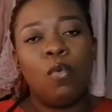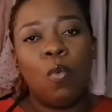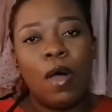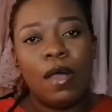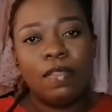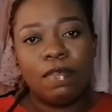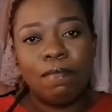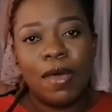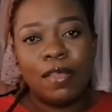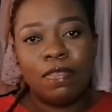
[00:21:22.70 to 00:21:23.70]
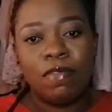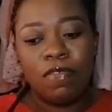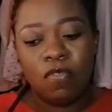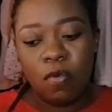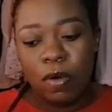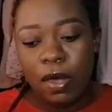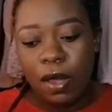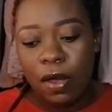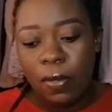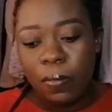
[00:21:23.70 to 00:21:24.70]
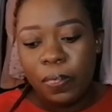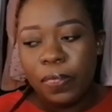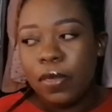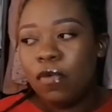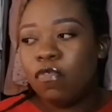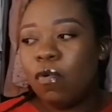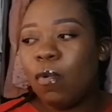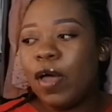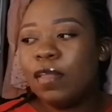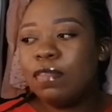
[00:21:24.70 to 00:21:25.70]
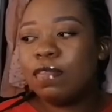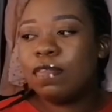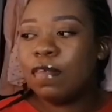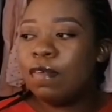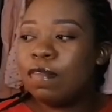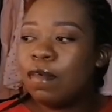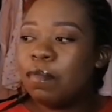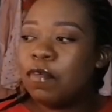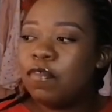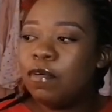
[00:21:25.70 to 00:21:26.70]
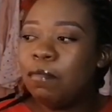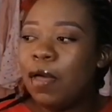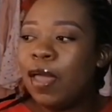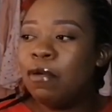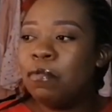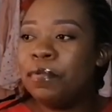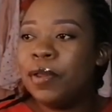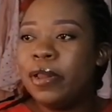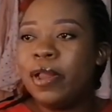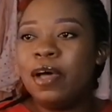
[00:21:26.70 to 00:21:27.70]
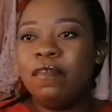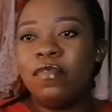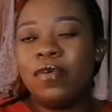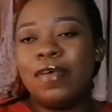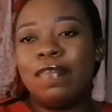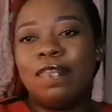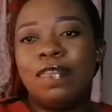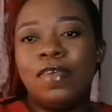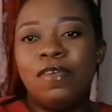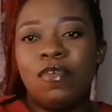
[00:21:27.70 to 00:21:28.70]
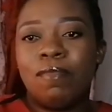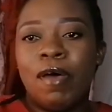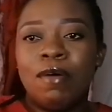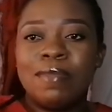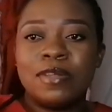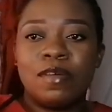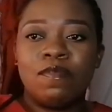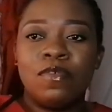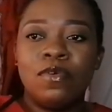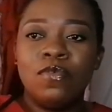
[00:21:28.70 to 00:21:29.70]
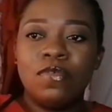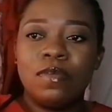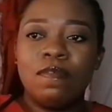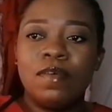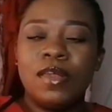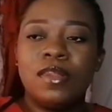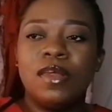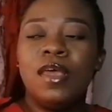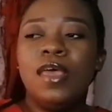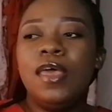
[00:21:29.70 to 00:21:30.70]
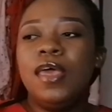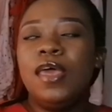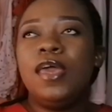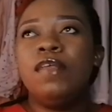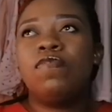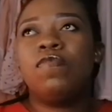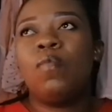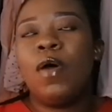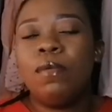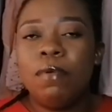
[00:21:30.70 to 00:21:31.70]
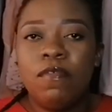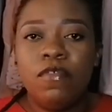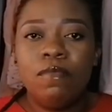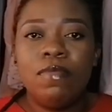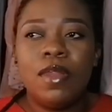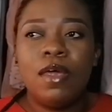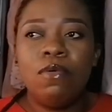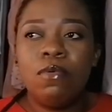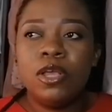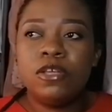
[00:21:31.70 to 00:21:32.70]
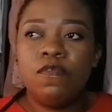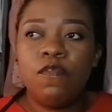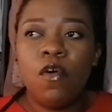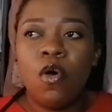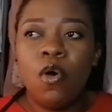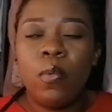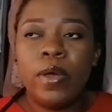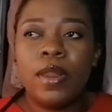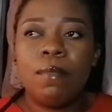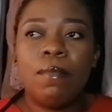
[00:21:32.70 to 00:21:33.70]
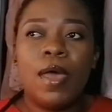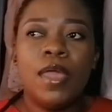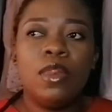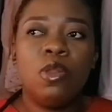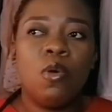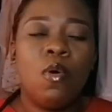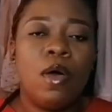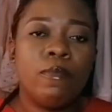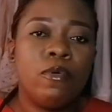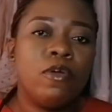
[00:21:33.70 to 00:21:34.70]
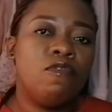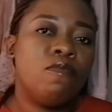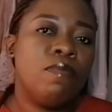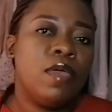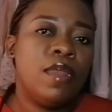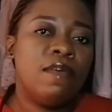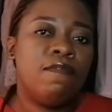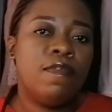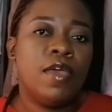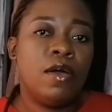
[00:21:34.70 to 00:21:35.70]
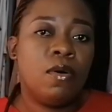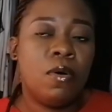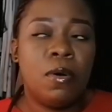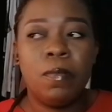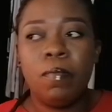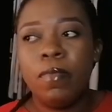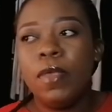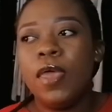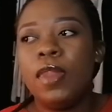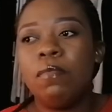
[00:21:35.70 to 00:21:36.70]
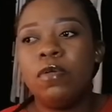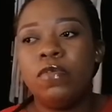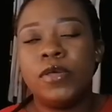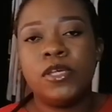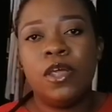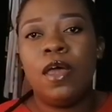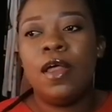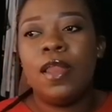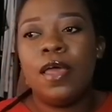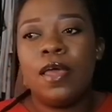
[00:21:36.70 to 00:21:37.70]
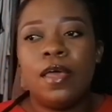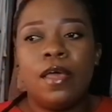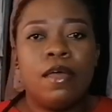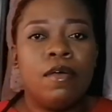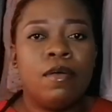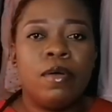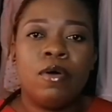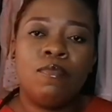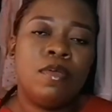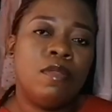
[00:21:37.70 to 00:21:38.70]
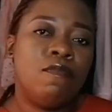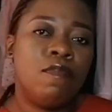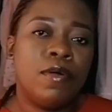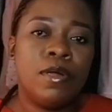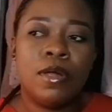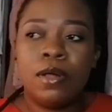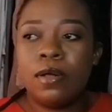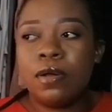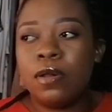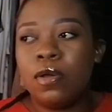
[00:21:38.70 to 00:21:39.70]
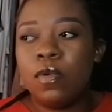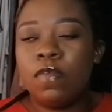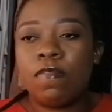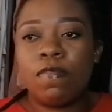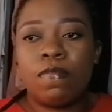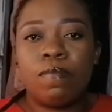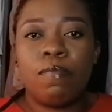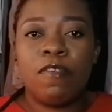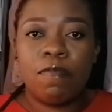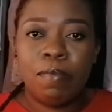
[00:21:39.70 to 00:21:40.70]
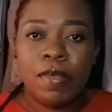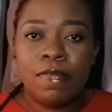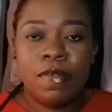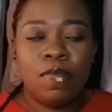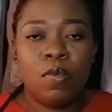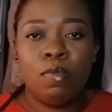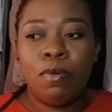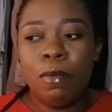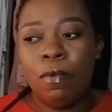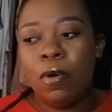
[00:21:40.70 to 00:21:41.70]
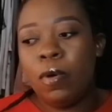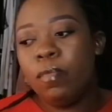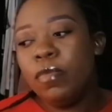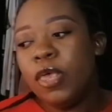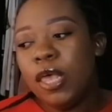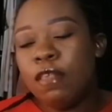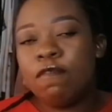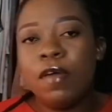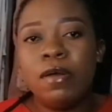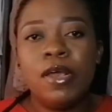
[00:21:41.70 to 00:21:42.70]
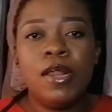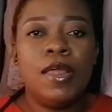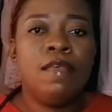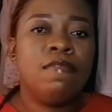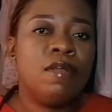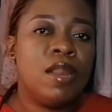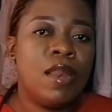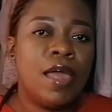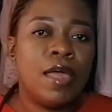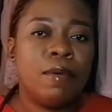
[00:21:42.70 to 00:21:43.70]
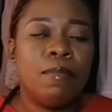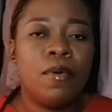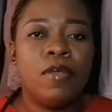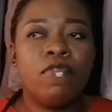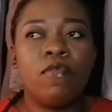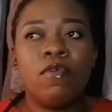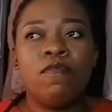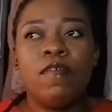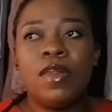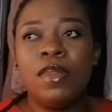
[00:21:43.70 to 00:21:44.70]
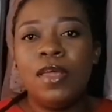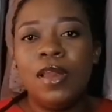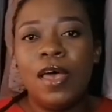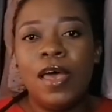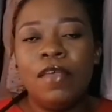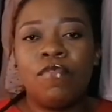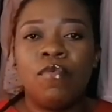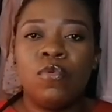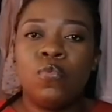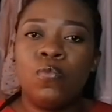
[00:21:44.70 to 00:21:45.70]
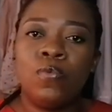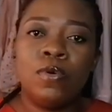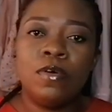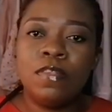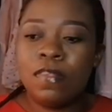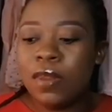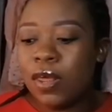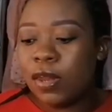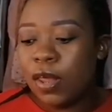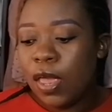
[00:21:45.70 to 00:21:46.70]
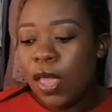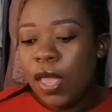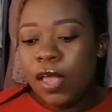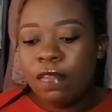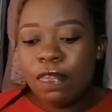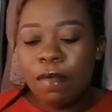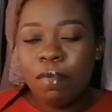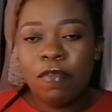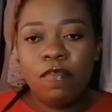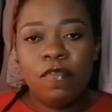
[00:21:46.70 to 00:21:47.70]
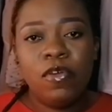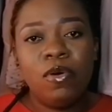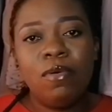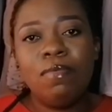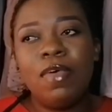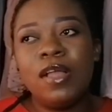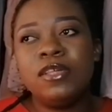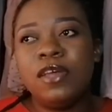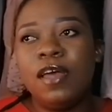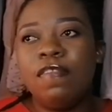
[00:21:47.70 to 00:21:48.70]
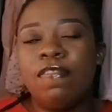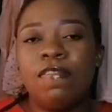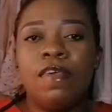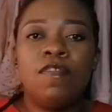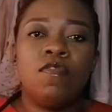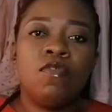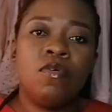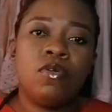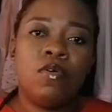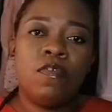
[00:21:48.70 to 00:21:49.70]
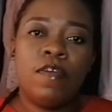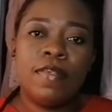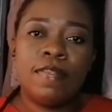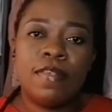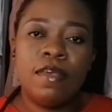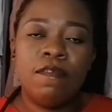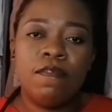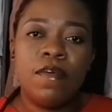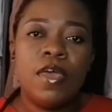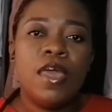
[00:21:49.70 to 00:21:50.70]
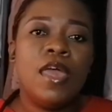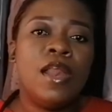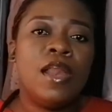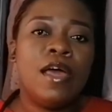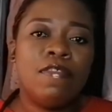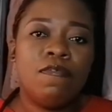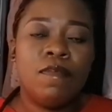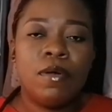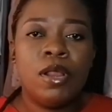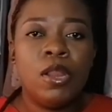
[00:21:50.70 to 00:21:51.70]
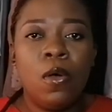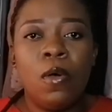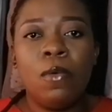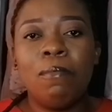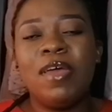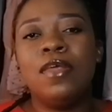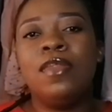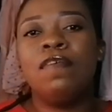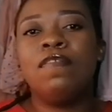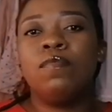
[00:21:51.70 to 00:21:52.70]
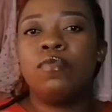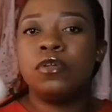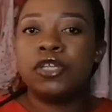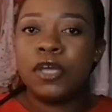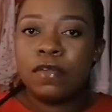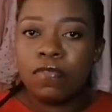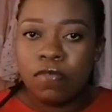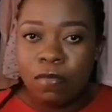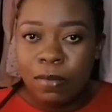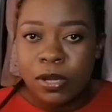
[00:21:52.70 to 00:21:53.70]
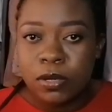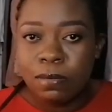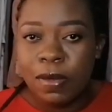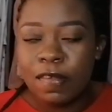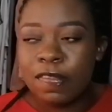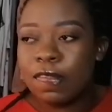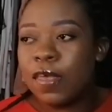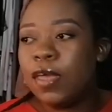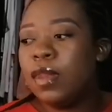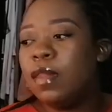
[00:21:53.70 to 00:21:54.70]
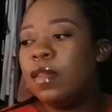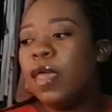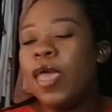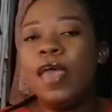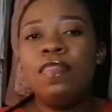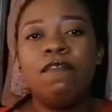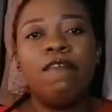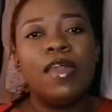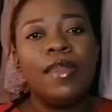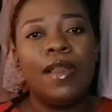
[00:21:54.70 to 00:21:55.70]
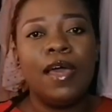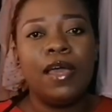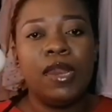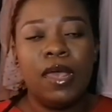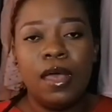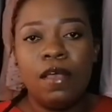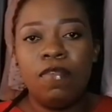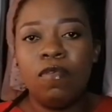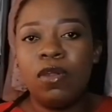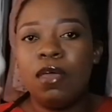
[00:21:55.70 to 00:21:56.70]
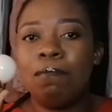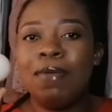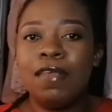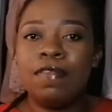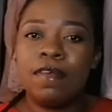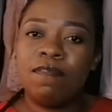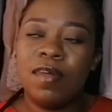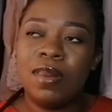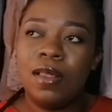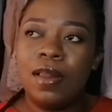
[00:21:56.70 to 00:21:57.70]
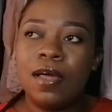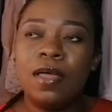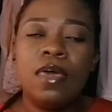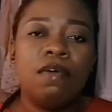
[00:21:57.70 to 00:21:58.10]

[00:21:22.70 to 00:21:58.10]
Once by D Square. So Once is a perfume I really love. You can see from how much I've used of it. It's one perfume that I reach for when I know I'm going to be in a vehicle and I'm going to share, like I'll be in very close spaces with people. It's very easily likable. It's got vanilla, it's got woods in it. It's a perfume that just is not offensive. It lasts very long, but it doesn't project too much on my skin. And the vanilla in here is not a basic vanilla.